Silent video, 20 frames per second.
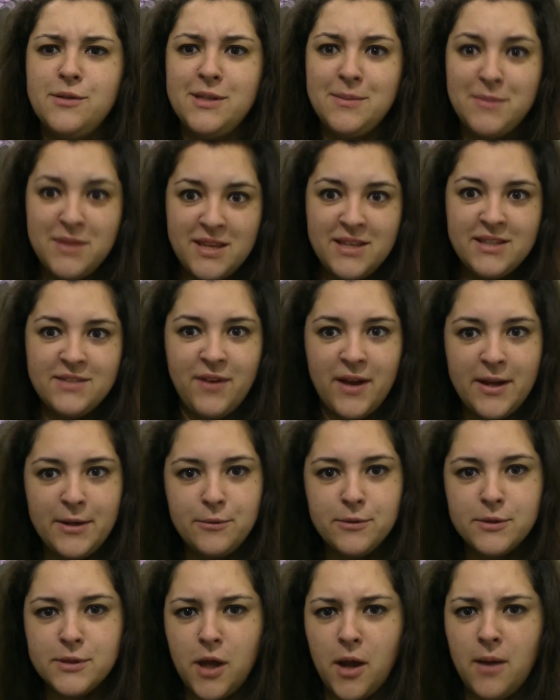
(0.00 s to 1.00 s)
some of these
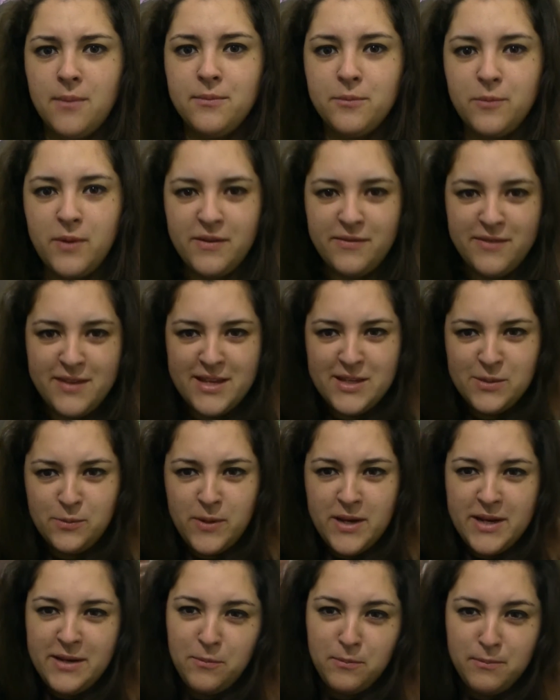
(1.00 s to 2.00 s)
vinyls come with these
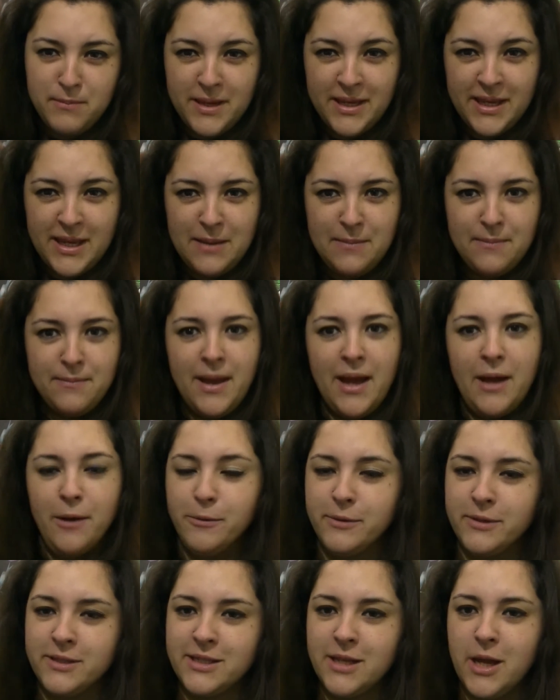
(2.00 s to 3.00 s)
weird Mickey
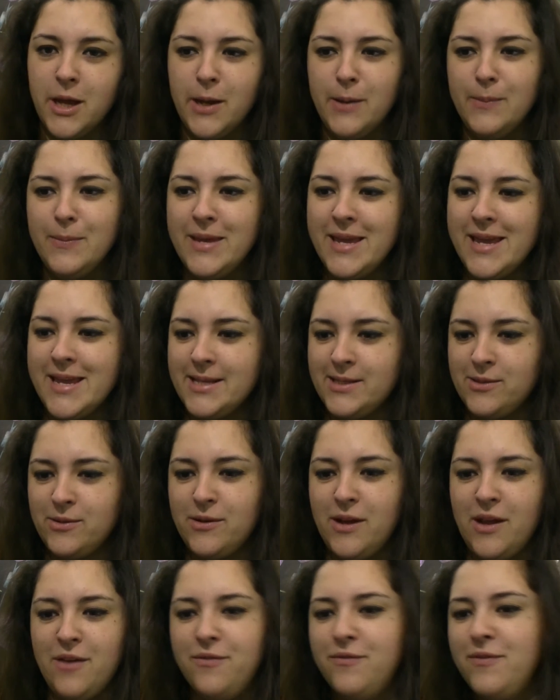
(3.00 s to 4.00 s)
Mouse ears
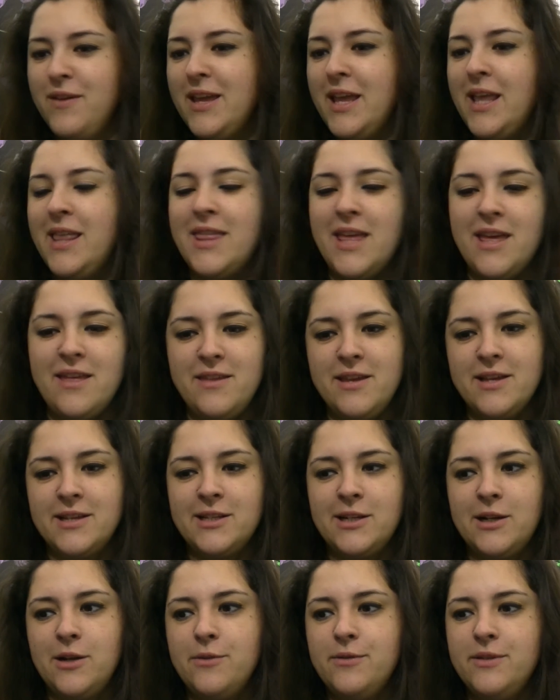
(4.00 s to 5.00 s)
on. I think they're the
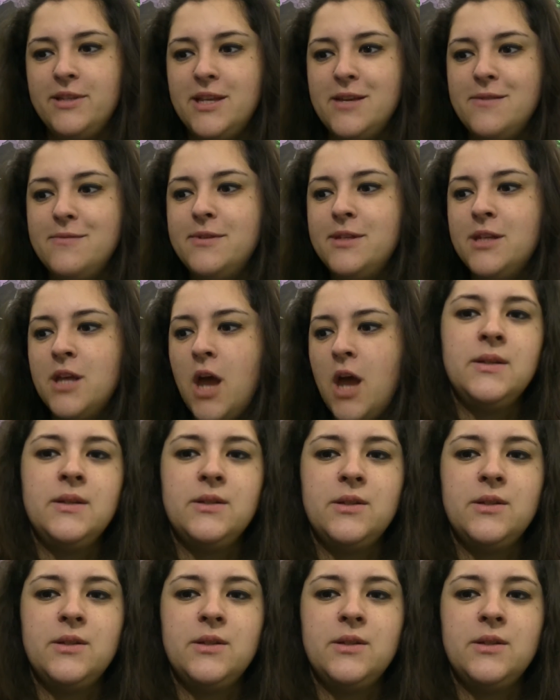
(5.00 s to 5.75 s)
exclusives.